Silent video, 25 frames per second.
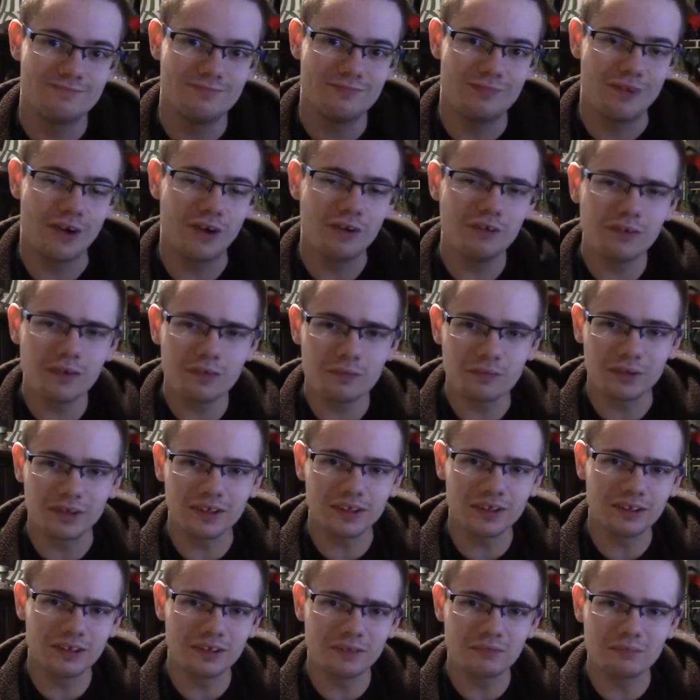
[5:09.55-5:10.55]
Well, we're
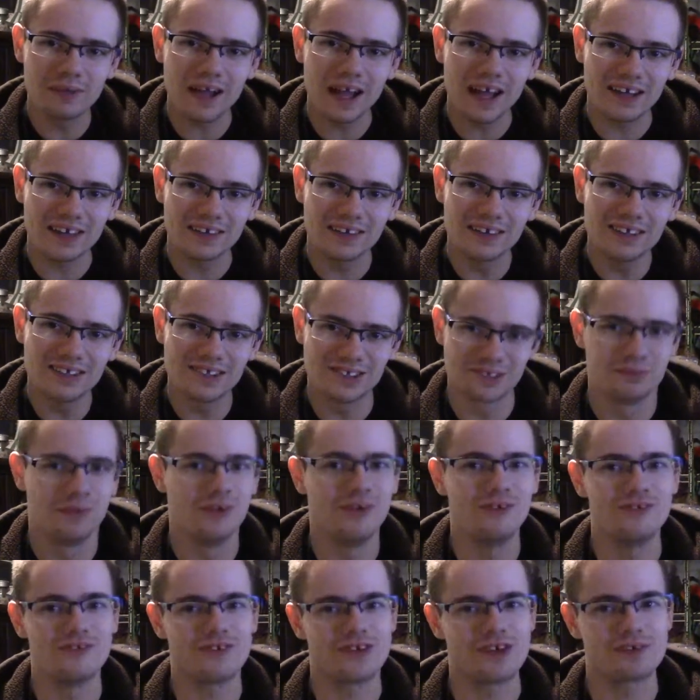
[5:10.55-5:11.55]
bringing him back in this
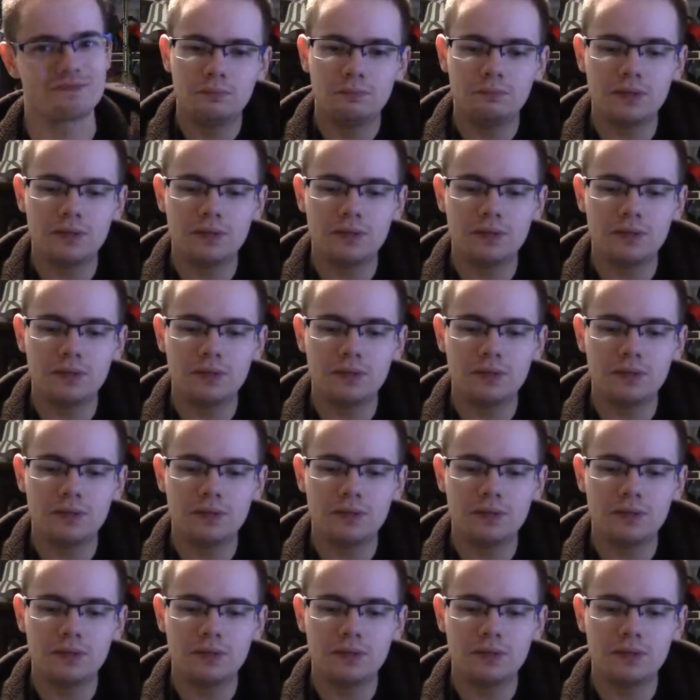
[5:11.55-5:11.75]
movie.